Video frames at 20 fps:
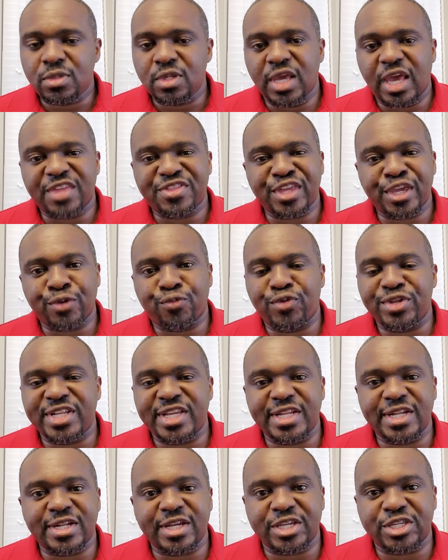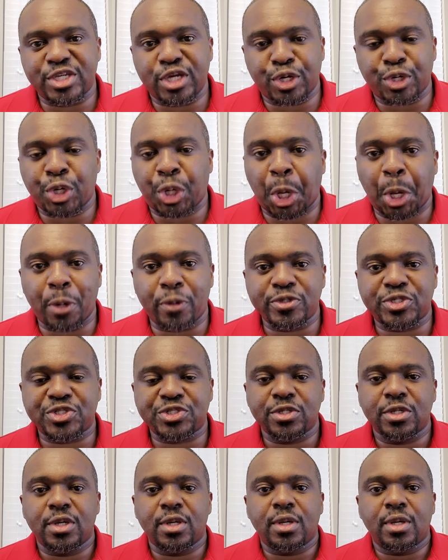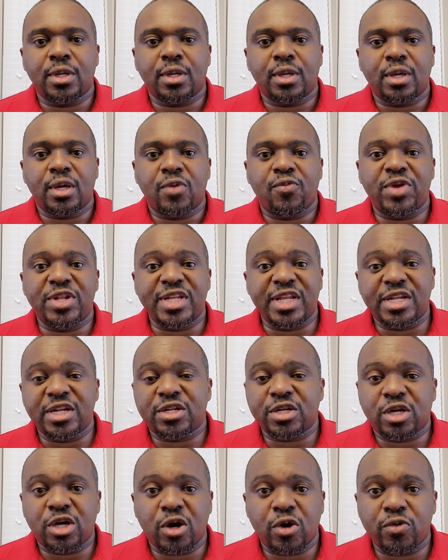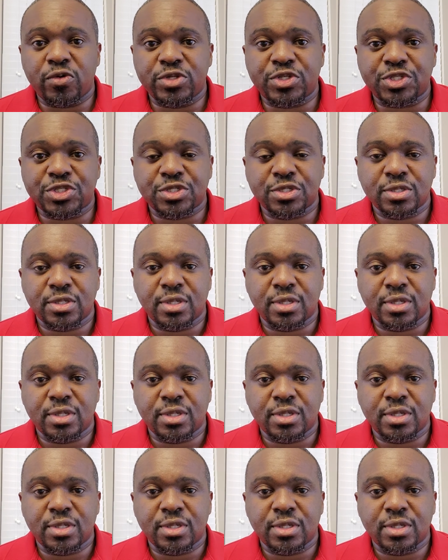I think we needed a younger coach. We needed a coach